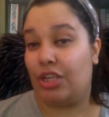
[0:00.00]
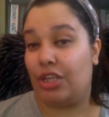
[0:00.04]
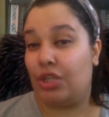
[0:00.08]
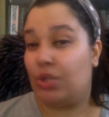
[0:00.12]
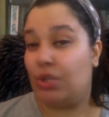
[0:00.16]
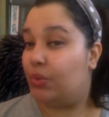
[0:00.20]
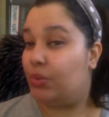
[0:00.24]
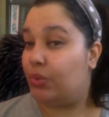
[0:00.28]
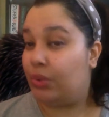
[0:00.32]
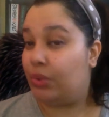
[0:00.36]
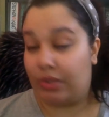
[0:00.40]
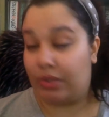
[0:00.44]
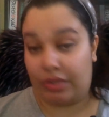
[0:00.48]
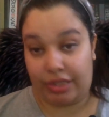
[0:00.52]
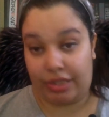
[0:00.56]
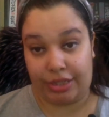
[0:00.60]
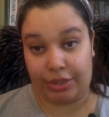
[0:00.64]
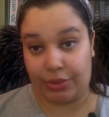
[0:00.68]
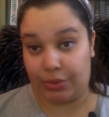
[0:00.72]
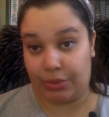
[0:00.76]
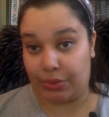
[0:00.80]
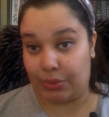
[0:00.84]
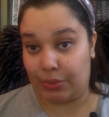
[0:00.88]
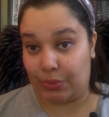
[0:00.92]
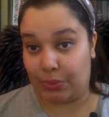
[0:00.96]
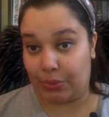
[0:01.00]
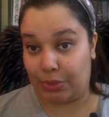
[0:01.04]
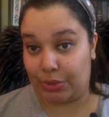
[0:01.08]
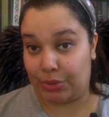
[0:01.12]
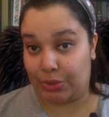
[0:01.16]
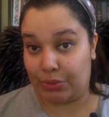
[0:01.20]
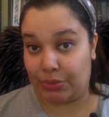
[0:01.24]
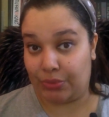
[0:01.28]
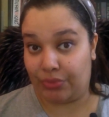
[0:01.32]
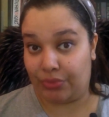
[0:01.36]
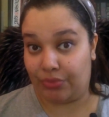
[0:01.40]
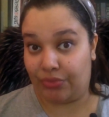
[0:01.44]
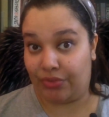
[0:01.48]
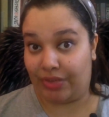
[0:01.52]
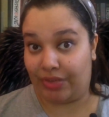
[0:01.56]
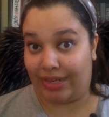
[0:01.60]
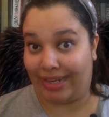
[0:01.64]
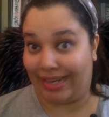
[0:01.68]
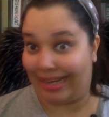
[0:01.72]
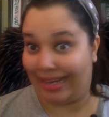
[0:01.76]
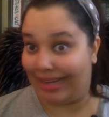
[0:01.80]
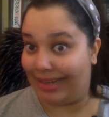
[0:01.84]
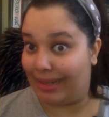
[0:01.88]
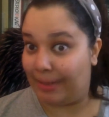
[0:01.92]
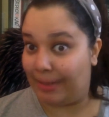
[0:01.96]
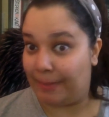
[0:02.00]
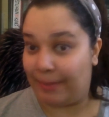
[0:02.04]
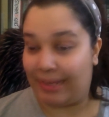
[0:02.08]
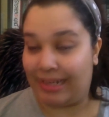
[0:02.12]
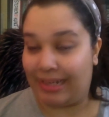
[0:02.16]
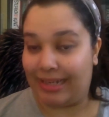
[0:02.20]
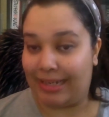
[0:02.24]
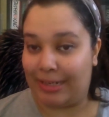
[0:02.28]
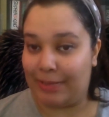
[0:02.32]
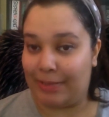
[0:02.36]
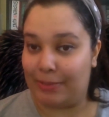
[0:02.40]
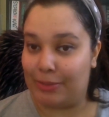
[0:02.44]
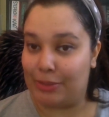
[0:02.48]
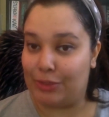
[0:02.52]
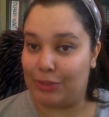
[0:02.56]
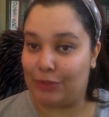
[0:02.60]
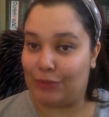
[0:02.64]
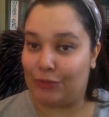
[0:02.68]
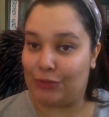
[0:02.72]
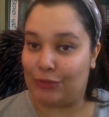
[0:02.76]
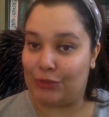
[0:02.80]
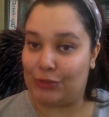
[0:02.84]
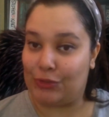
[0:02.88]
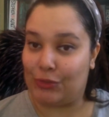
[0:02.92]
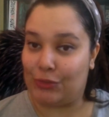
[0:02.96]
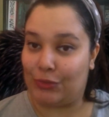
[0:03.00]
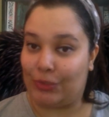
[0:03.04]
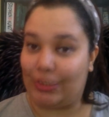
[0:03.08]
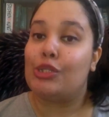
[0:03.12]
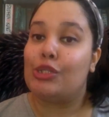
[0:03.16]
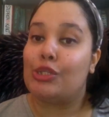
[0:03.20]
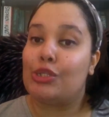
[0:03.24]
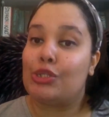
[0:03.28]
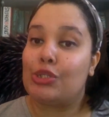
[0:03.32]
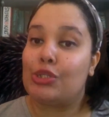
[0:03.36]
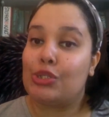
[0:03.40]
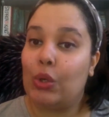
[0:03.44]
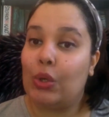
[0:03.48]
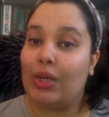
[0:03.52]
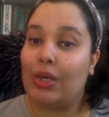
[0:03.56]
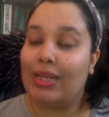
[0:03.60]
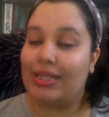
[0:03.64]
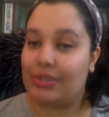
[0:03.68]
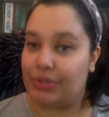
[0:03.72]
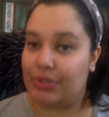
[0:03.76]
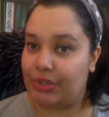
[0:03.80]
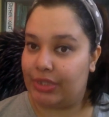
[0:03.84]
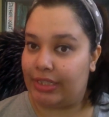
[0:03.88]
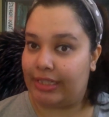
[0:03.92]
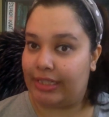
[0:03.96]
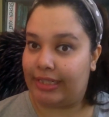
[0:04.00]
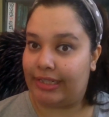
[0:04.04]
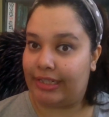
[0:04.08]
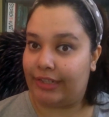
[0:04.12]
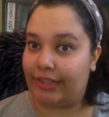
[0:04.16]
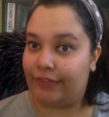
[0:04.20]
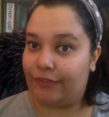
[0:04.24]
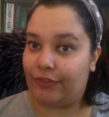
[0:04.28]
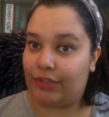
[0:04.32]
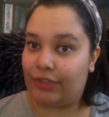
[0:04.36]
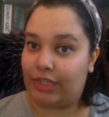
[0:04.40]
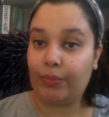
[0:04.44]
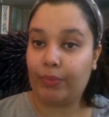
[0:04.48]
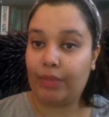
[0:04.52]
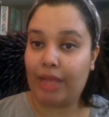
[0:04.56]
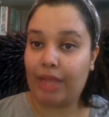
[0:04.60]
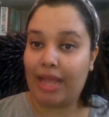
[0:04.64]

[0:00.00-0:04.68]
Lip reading: You really do not want to forget the main elements of your story, so it's really great for that.